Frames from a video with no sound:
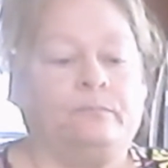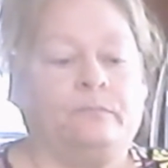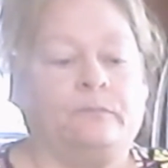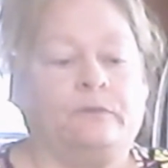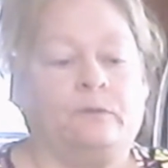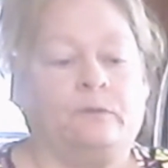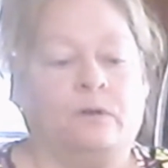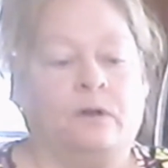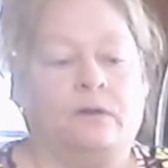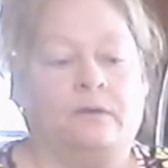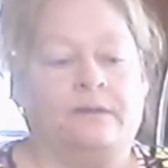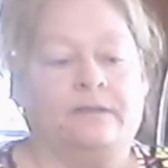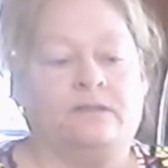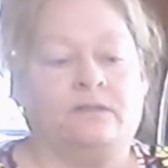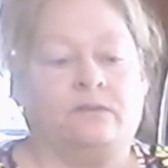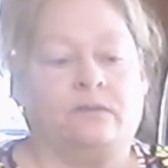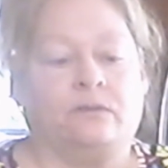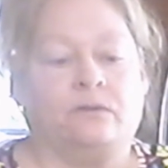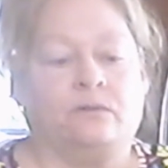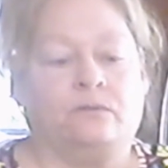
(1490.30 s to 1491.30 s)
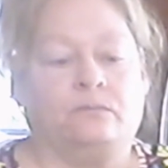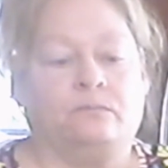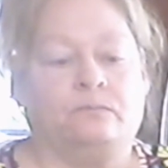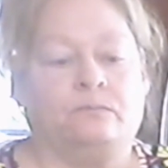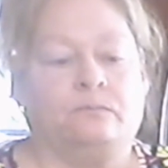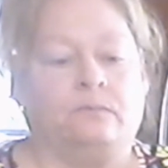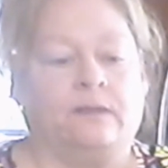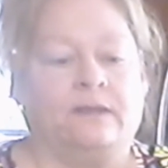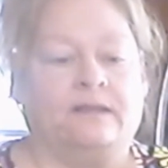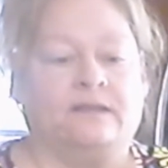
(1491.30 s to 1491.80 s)
Well, it's a little,
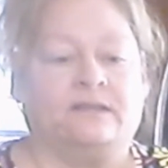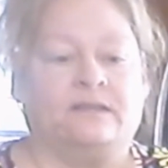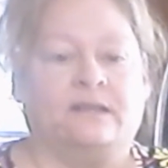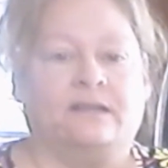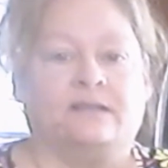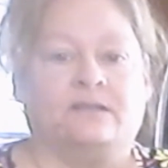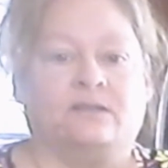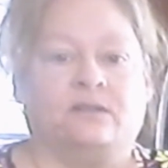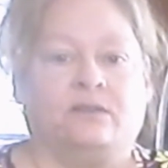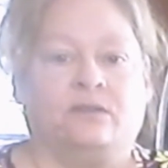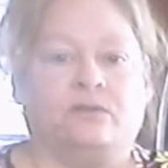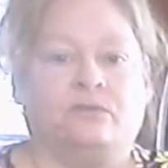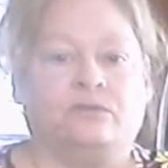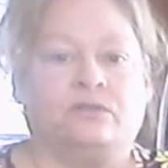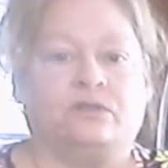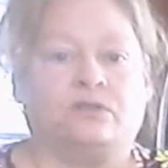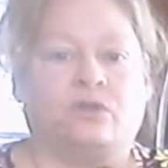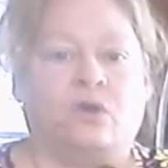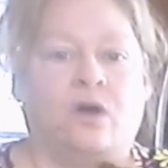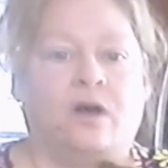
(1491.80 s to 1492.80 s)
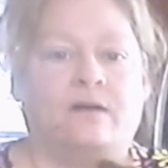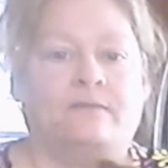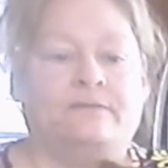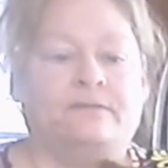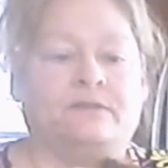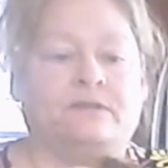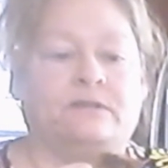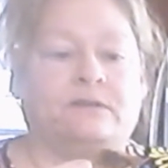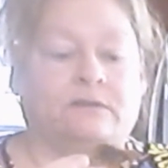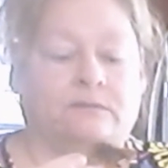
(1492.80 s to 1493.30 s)
like I said, it's a little
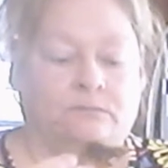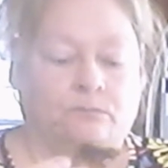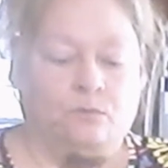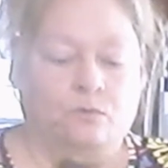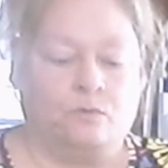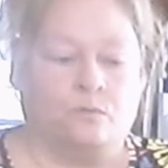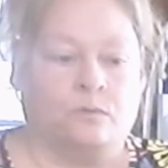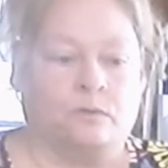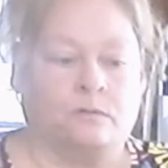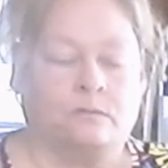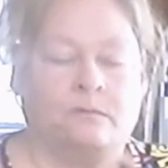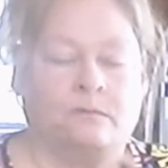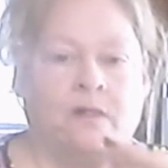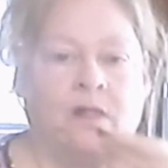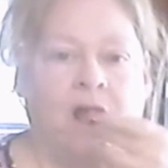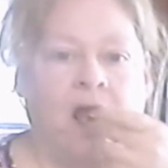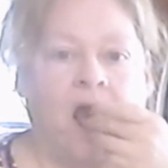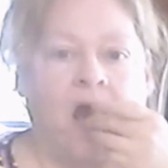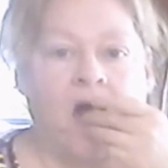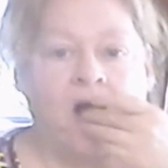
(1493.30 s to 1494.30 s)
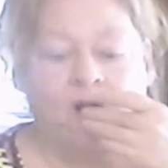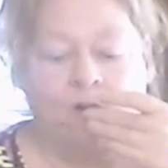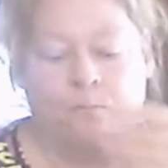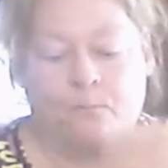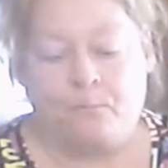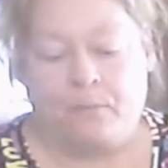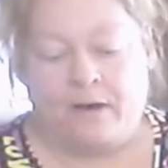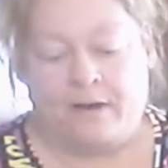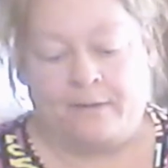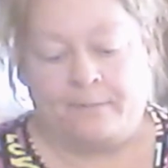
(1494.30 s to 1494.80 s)
soft. Ooh.
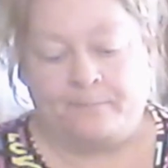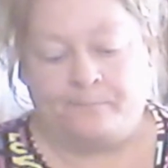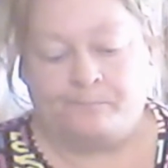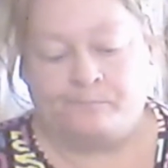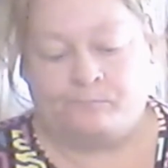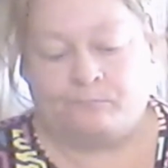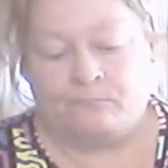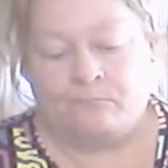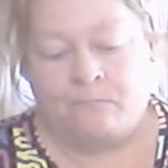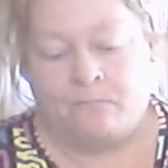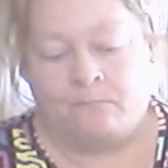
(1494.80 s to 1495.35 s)
But